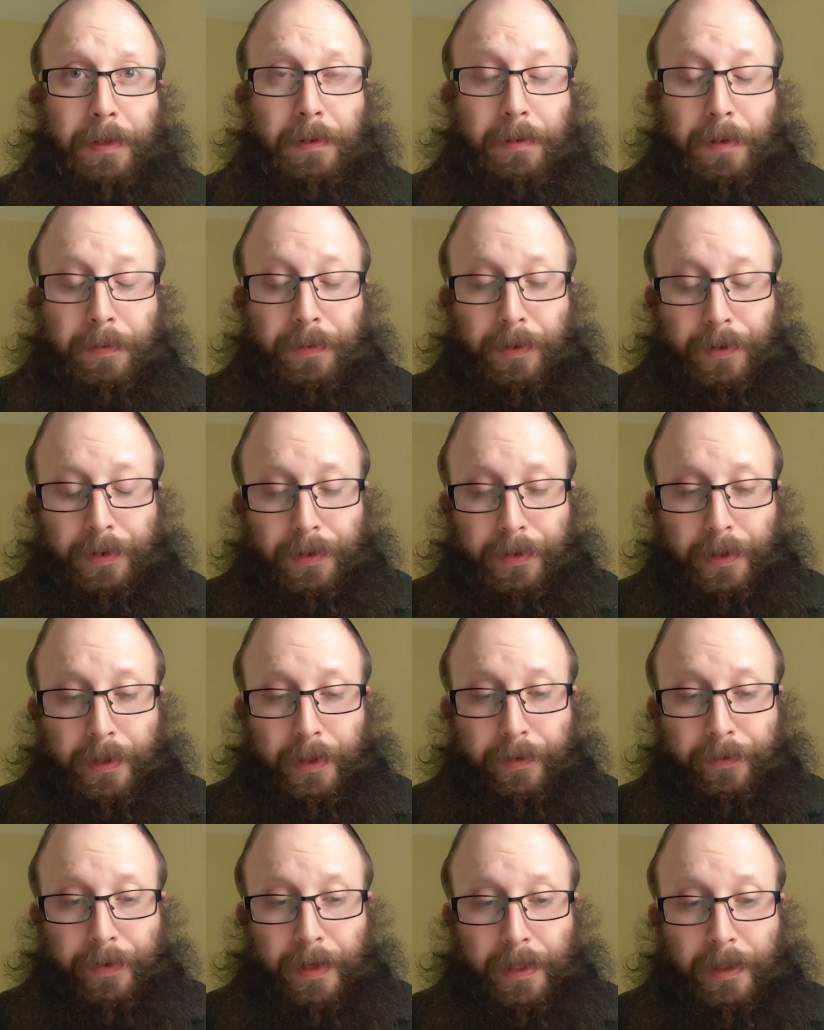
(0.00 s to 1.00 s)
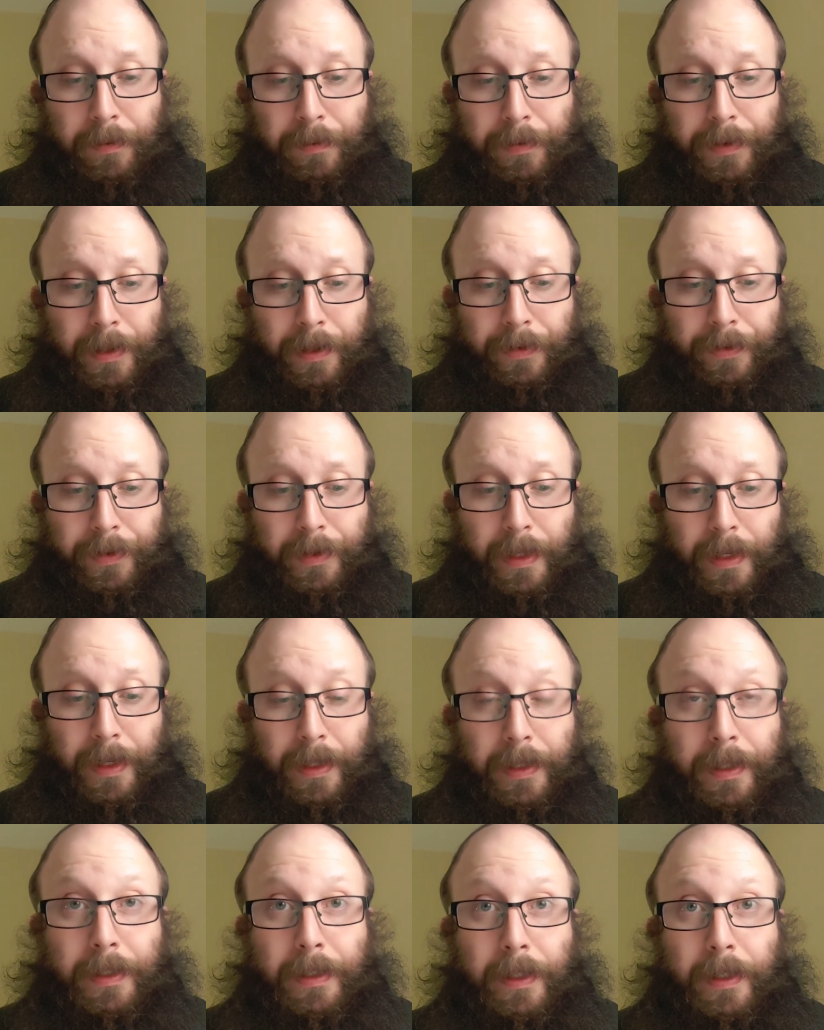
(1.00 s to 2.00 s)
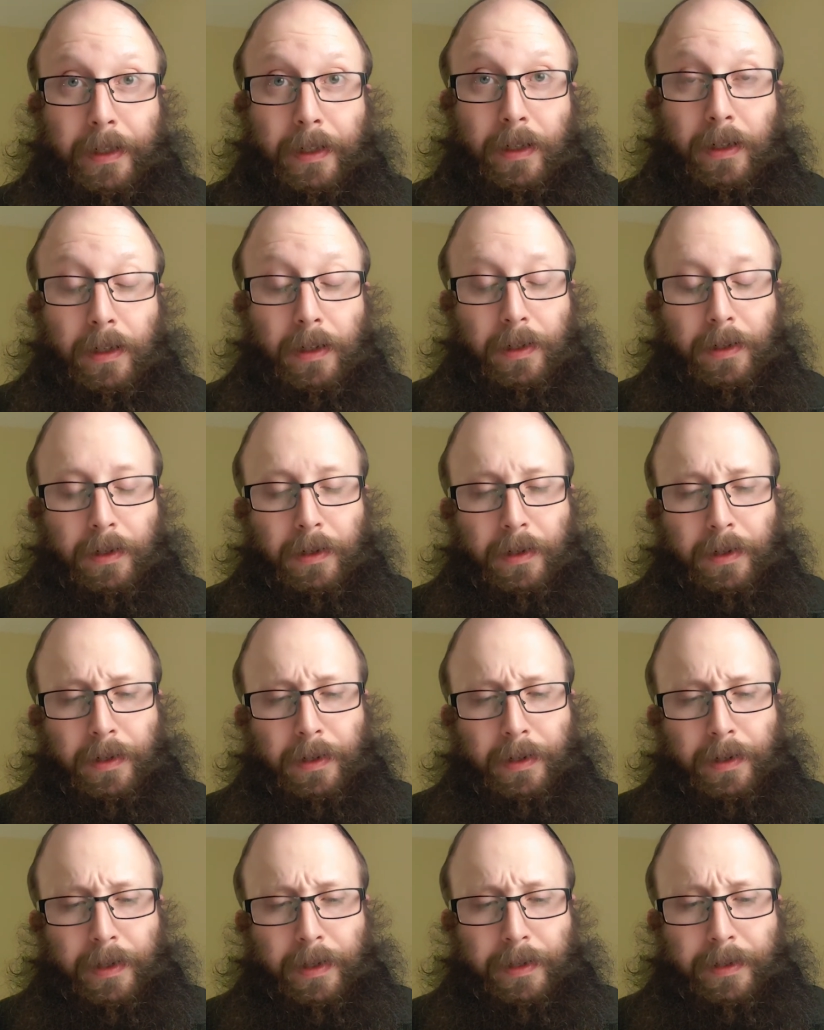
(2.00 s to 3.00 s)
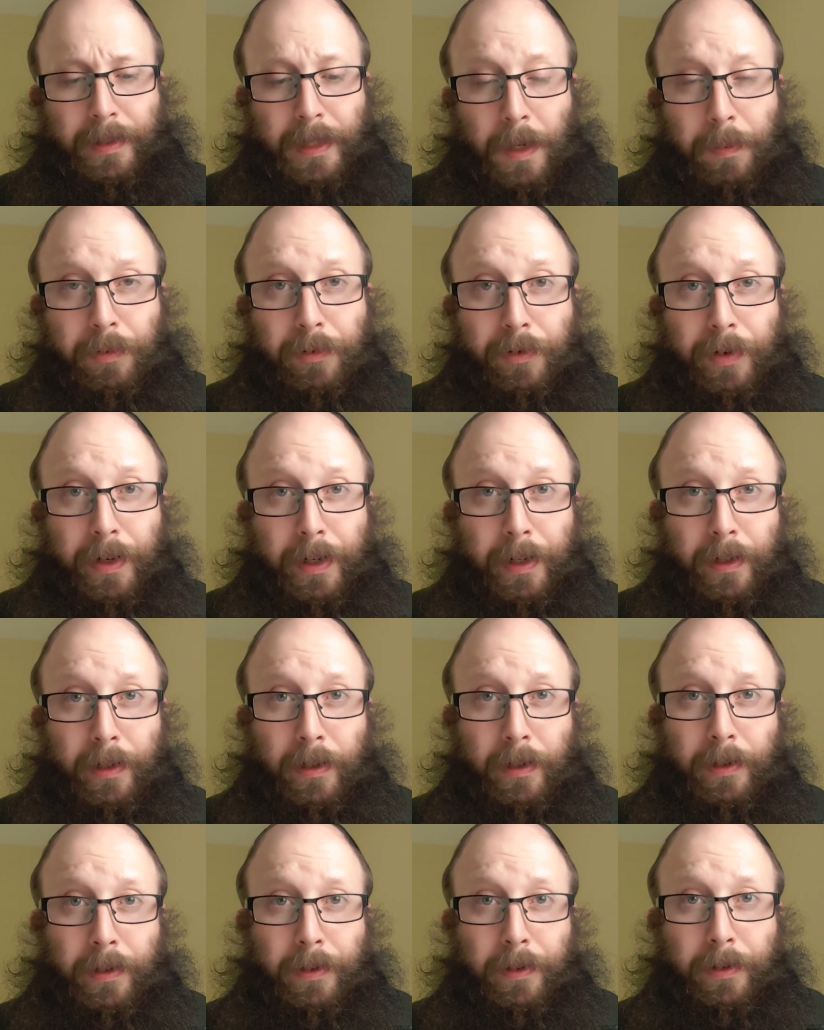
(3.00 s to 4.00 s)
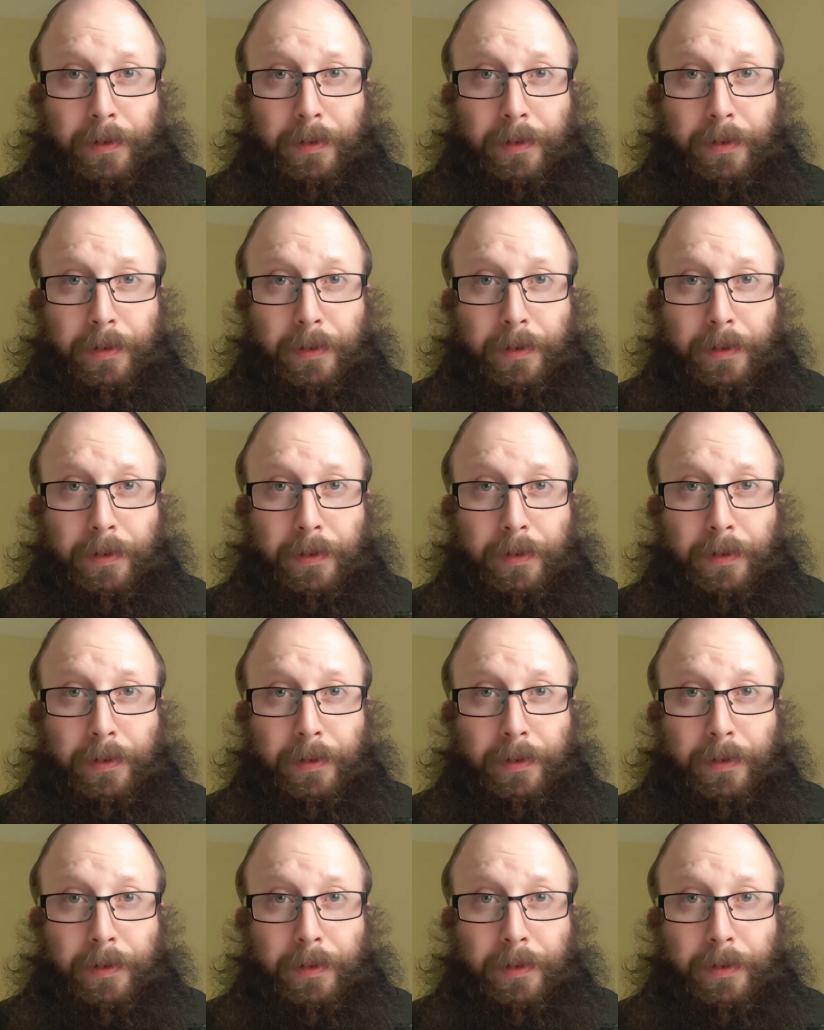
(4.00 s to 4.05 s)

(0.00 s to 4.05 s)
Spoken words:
members that find themselves alienated and separated,